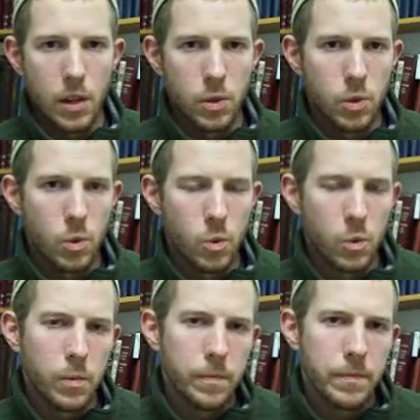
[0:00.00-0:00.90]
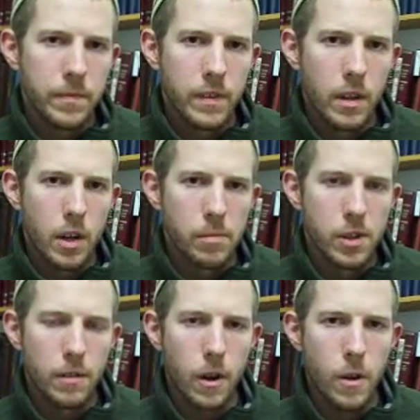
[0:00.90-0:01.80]
to
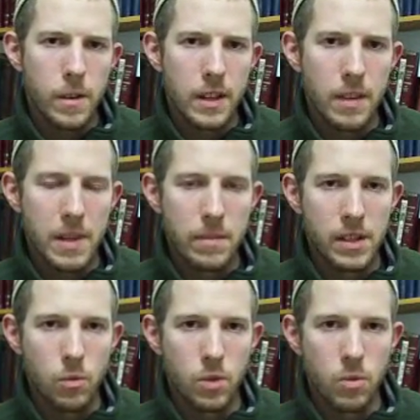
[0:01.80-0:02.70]
observe all the commandments which